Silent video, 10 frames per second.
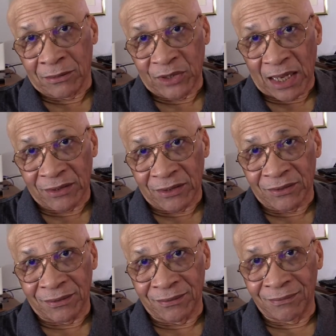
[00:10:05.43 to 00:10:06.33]

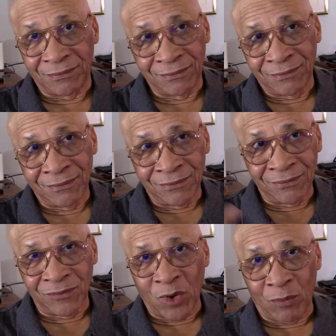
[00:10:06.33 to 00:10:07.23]
Jackson
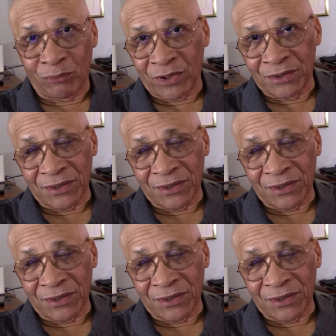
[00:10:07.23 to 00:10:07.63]
or Prince.